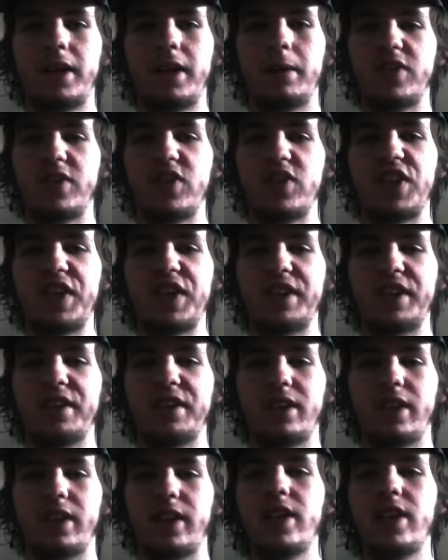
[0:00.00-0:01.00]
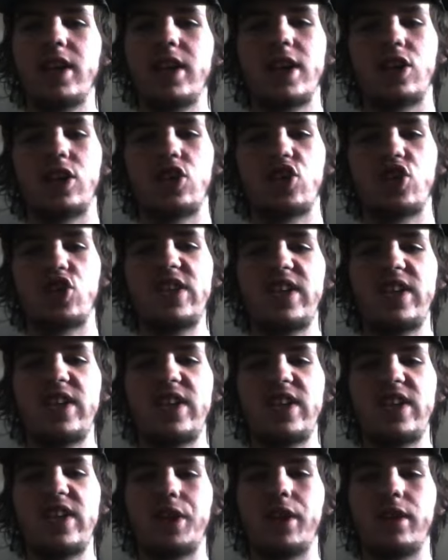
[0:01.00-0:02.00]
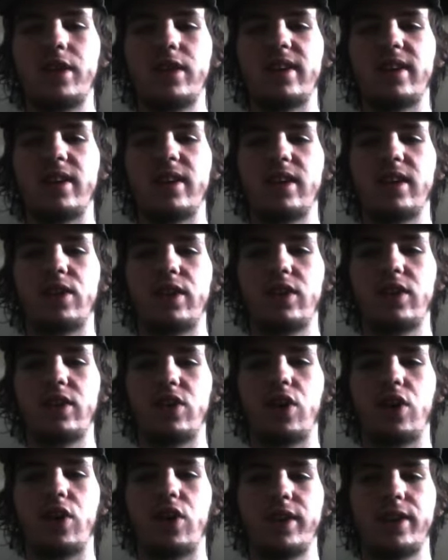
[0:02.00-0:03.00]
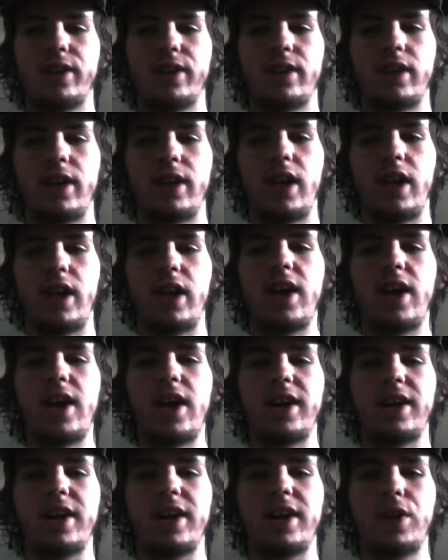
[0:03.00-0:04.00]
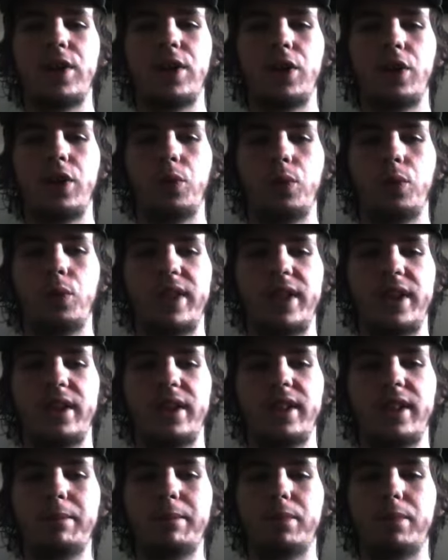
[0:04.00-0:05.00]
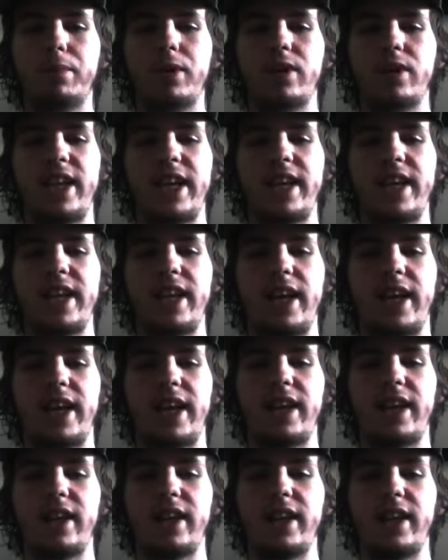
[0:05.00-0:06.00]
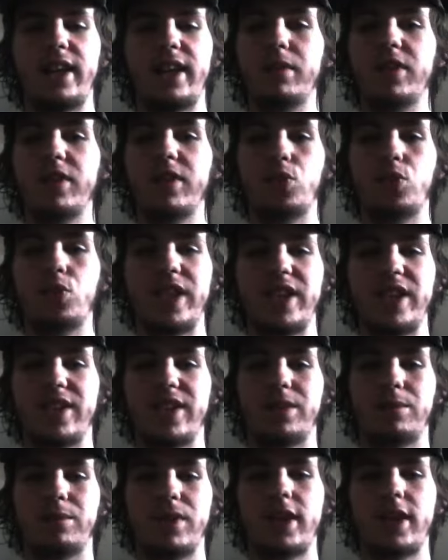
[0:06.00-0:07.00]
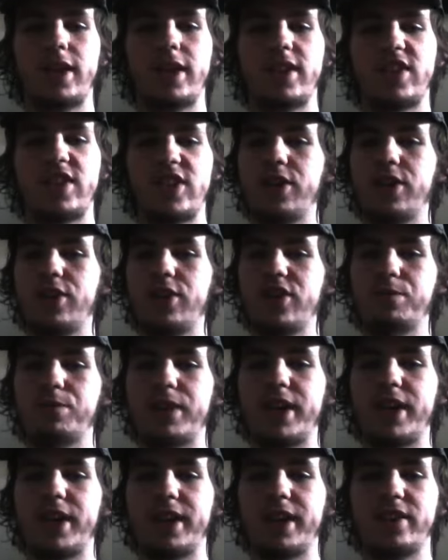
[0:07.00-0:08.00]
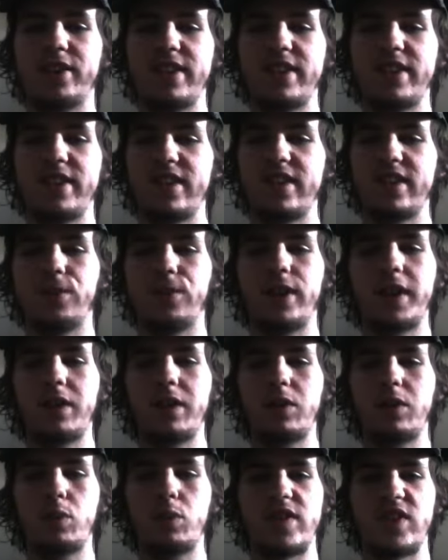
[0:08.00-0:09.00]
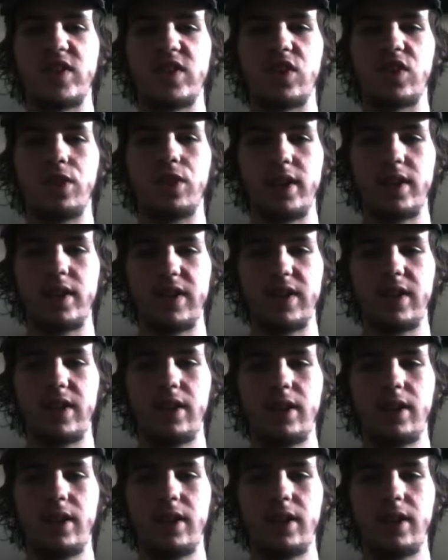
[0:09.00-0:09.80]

But silently, she sees her young da daughter, alive, with a lit birthday cake in between them. Sarah smiles, flooded with solace.